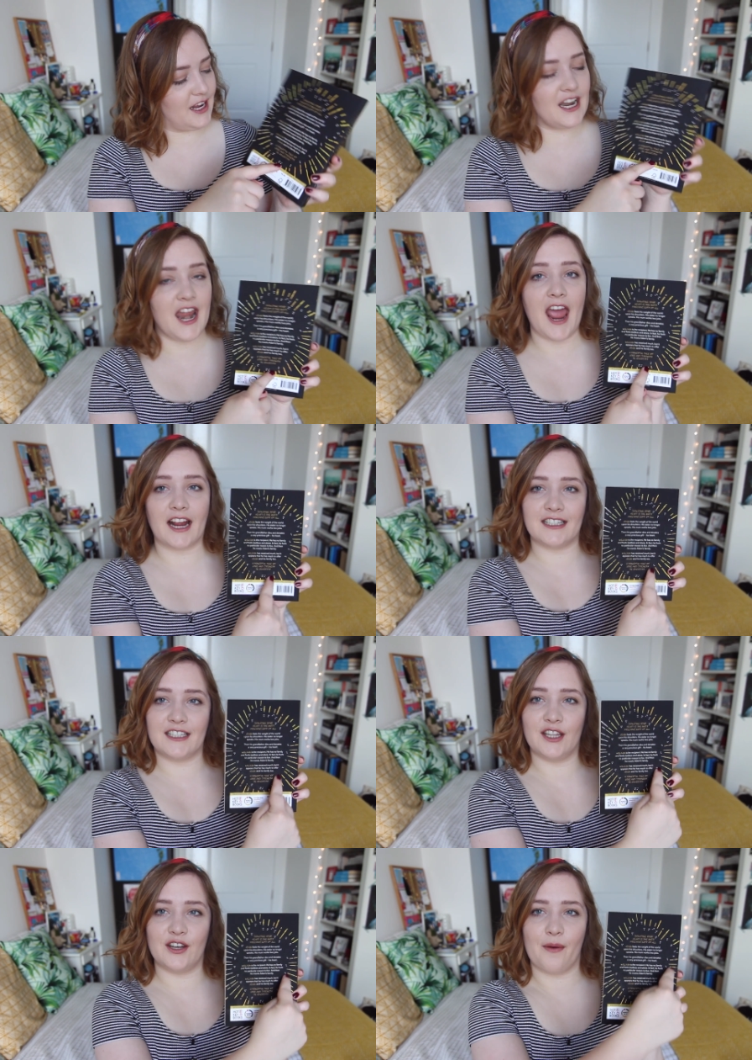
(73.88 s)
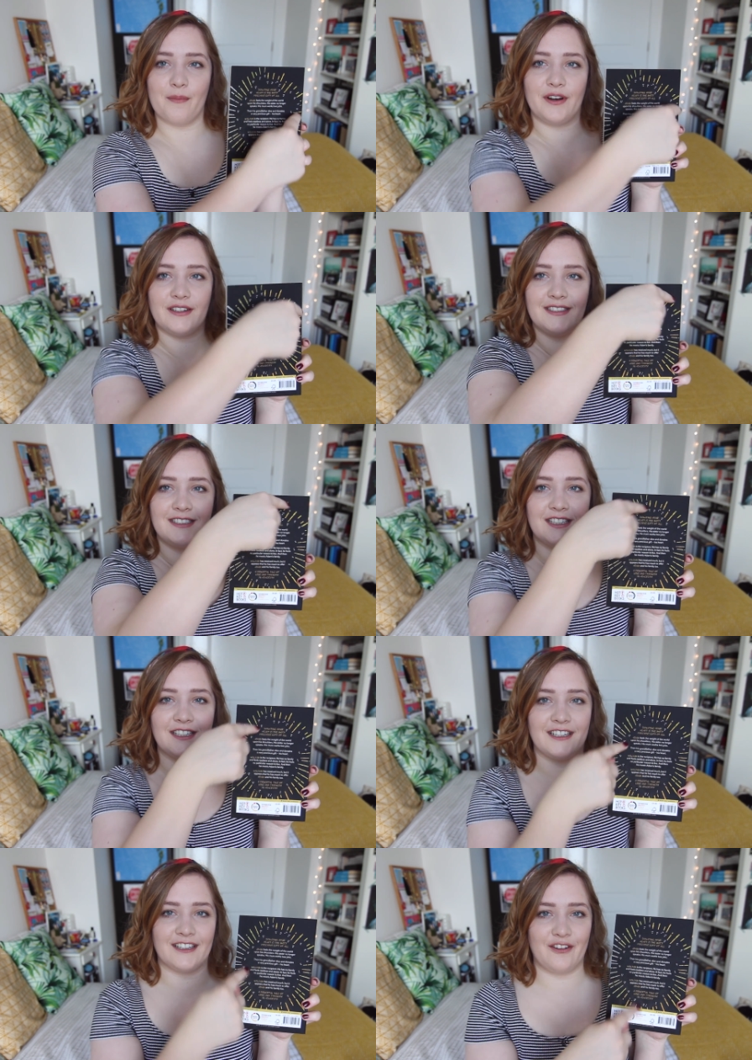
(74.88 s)
connect the numbers
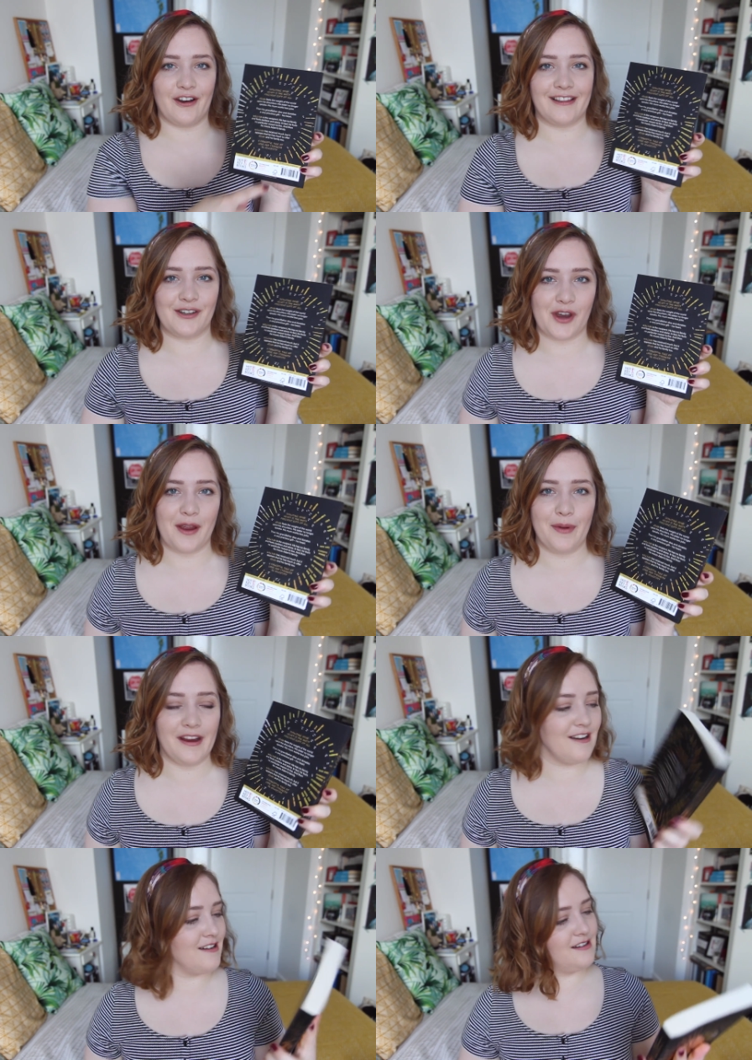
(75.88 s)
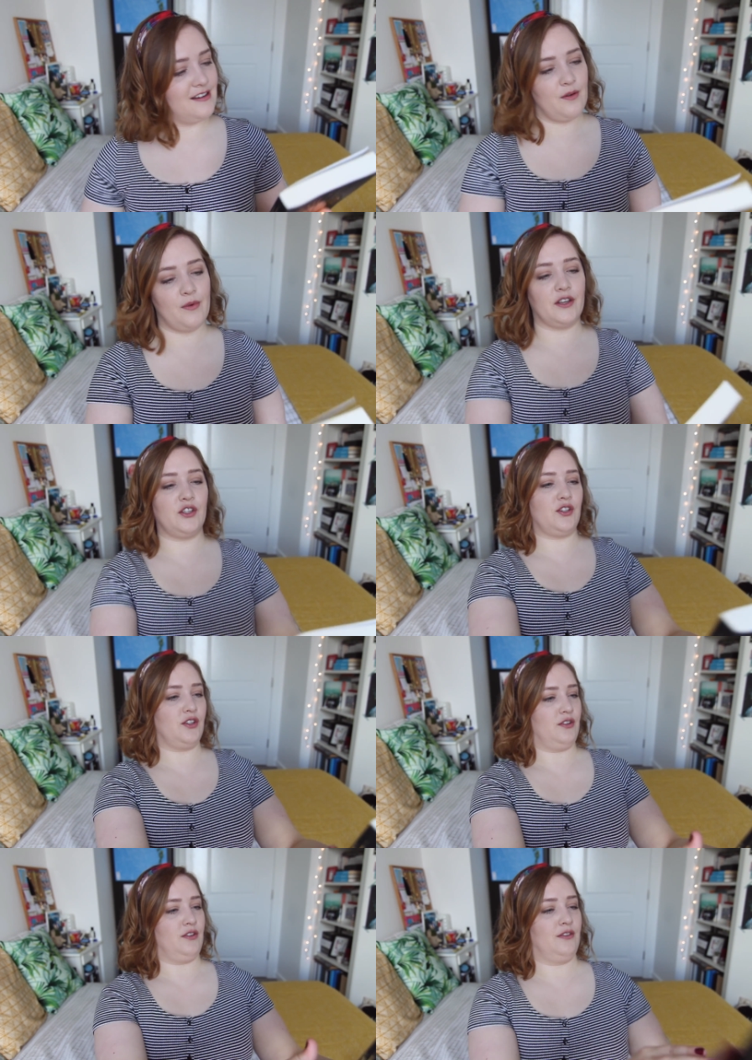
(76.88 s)
to create the shape here,
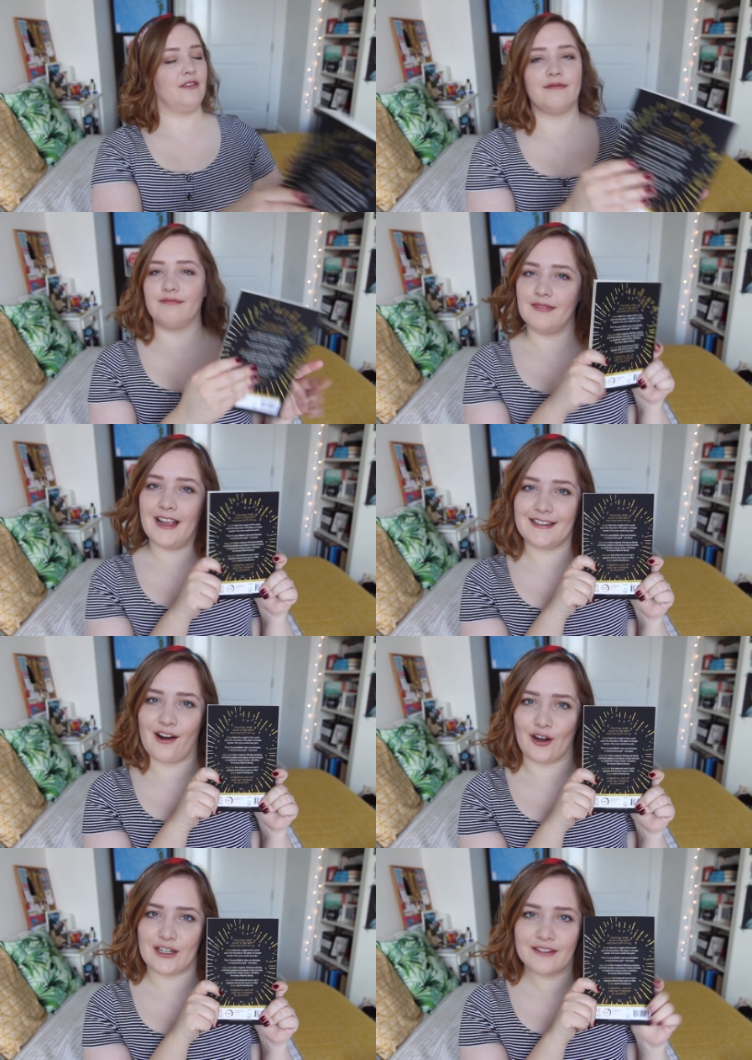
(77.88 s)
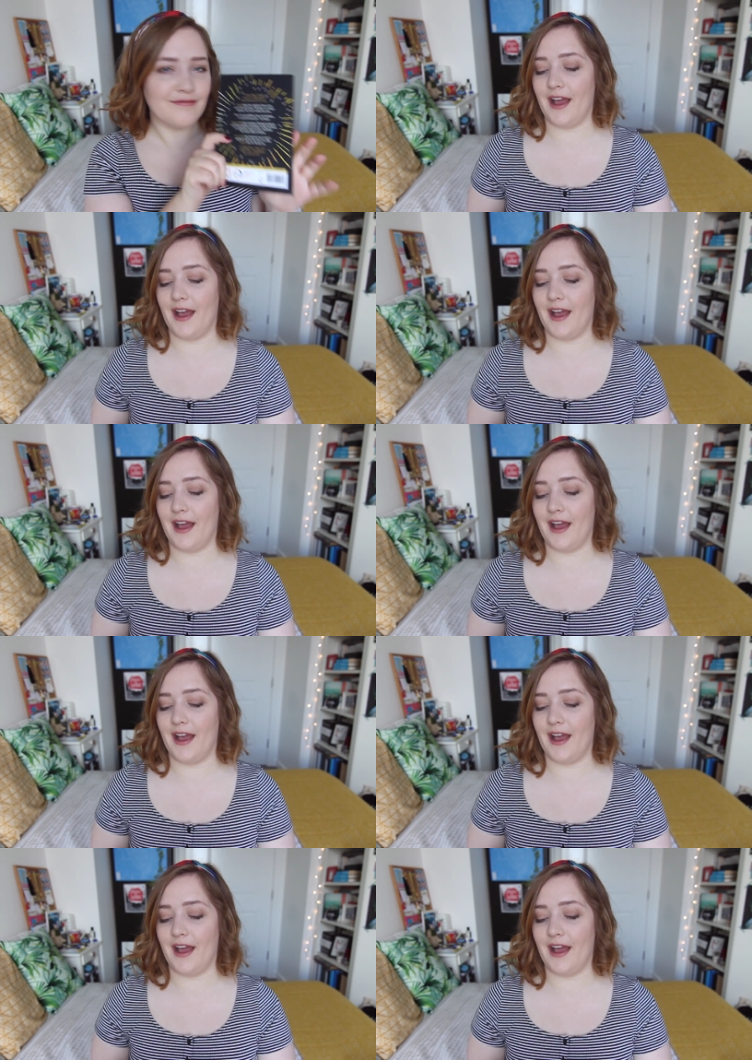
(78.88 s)
which is a heart.